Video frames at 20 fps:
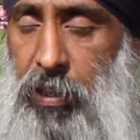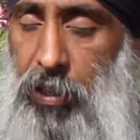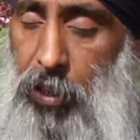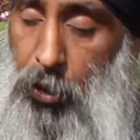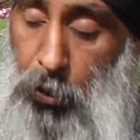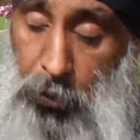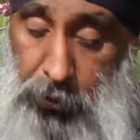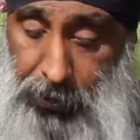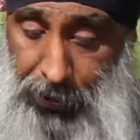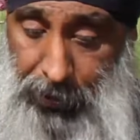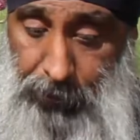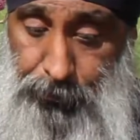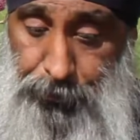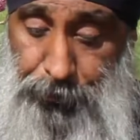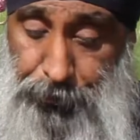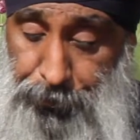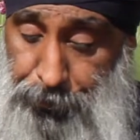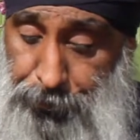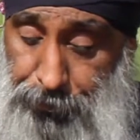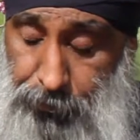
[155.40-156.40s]
Okay.
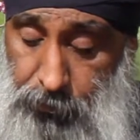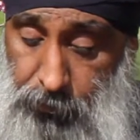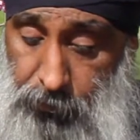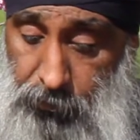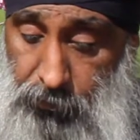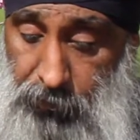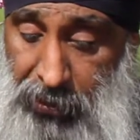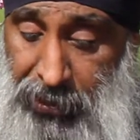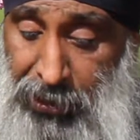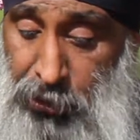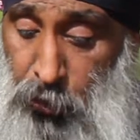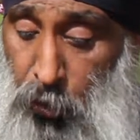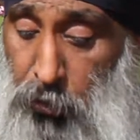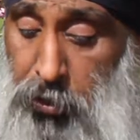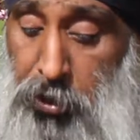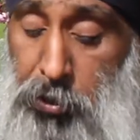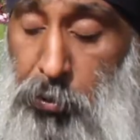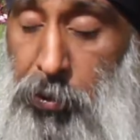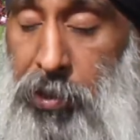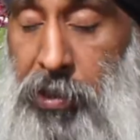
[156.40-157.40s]
In order
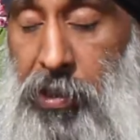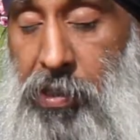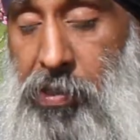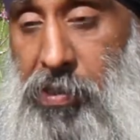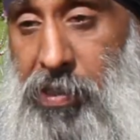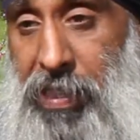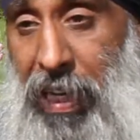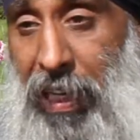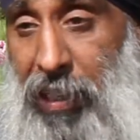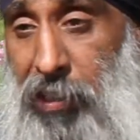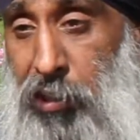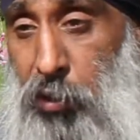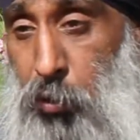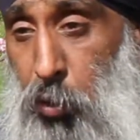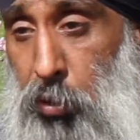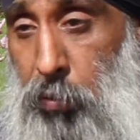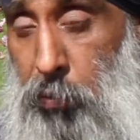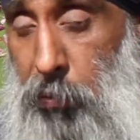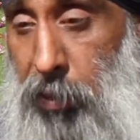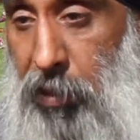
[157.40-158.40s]
to understand
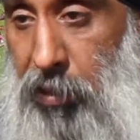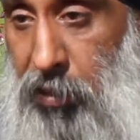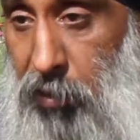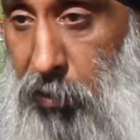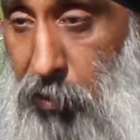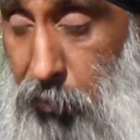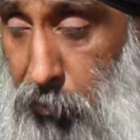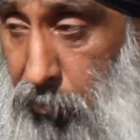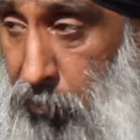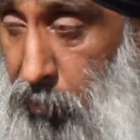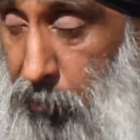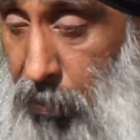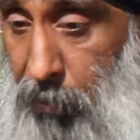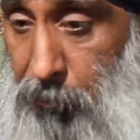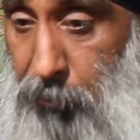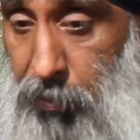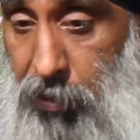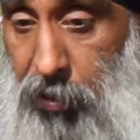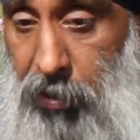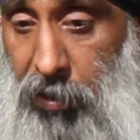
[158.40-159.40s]
Gurmat,
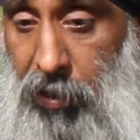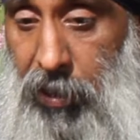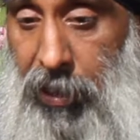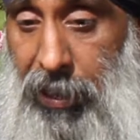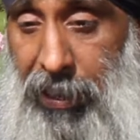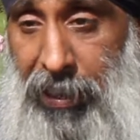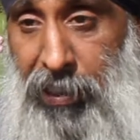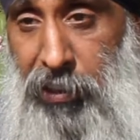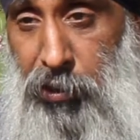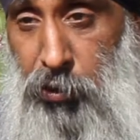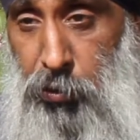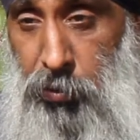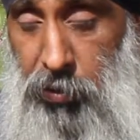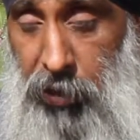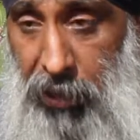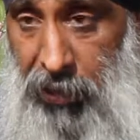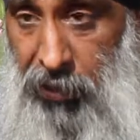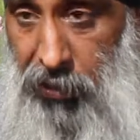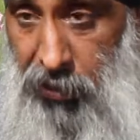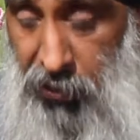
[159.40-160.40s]
remember, in
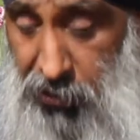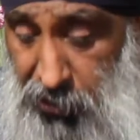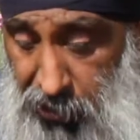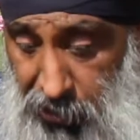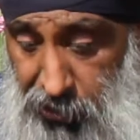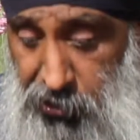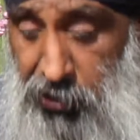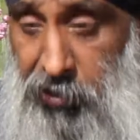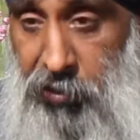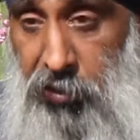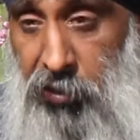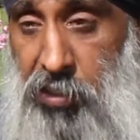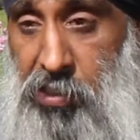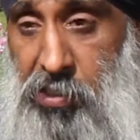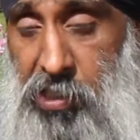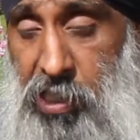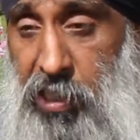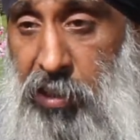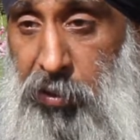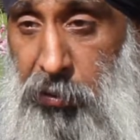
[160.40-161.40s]
the teachings of the
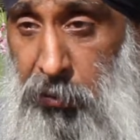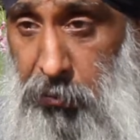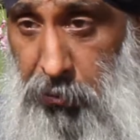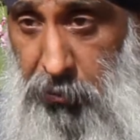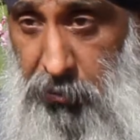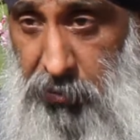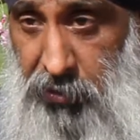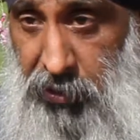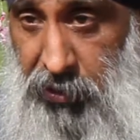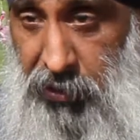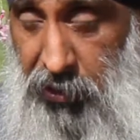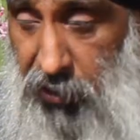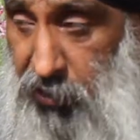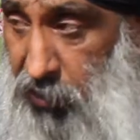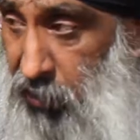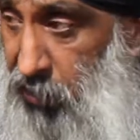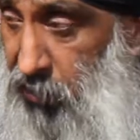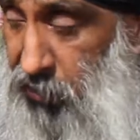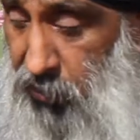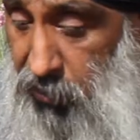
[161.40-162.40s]
Sikh Gurus, in the
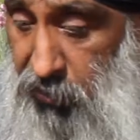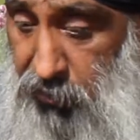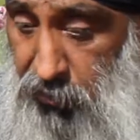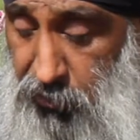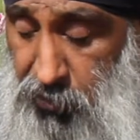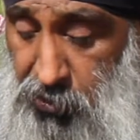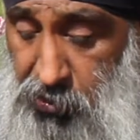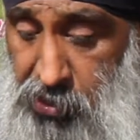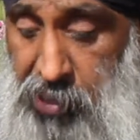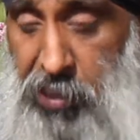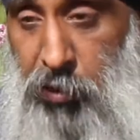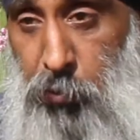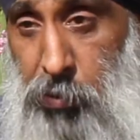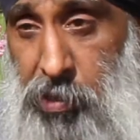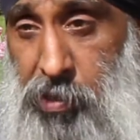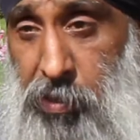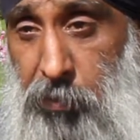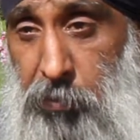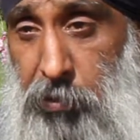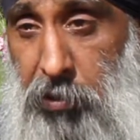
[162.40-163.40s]
teachings of the Sikh
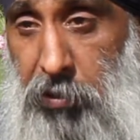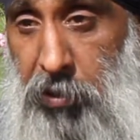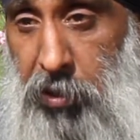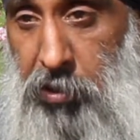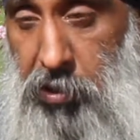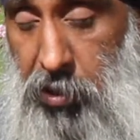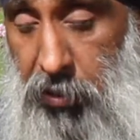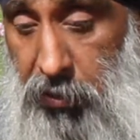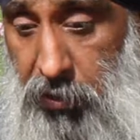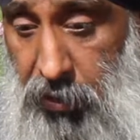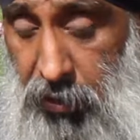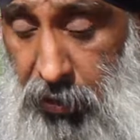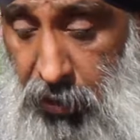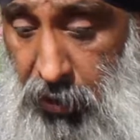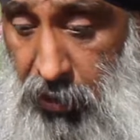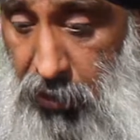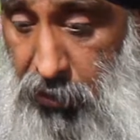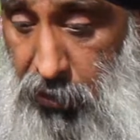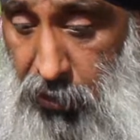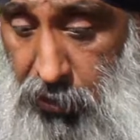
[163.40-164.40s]
wisdom tradition,
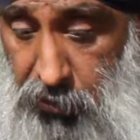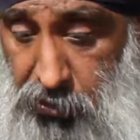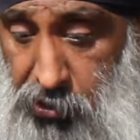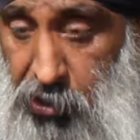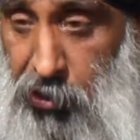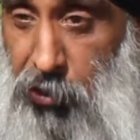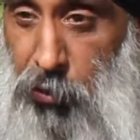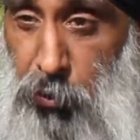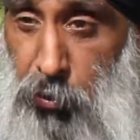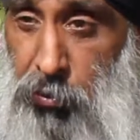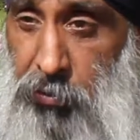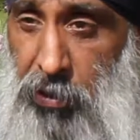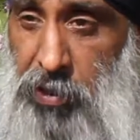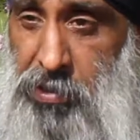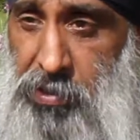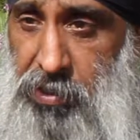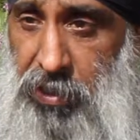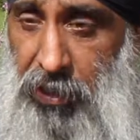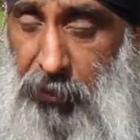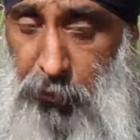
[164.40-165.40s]
the Sri Guru Granth
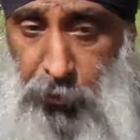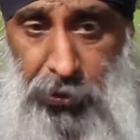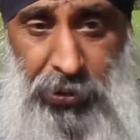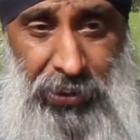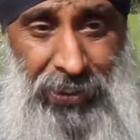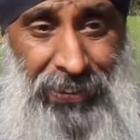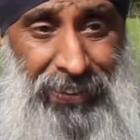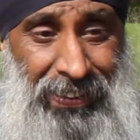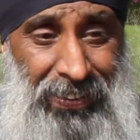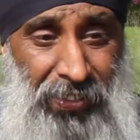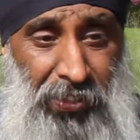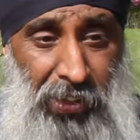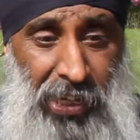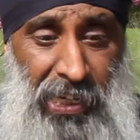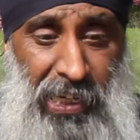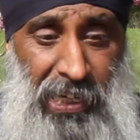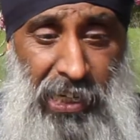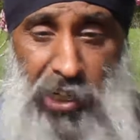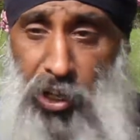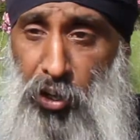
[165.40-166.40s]
Sahib, which is
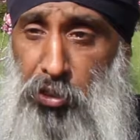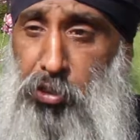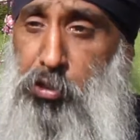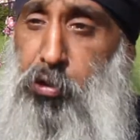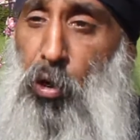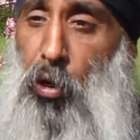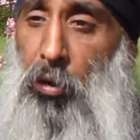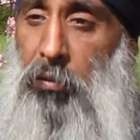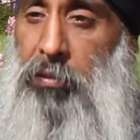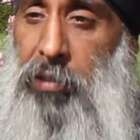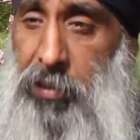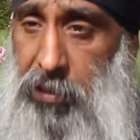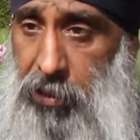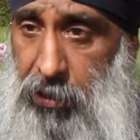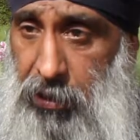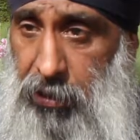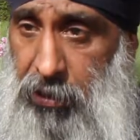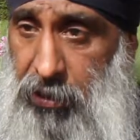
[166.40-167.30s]
the authority,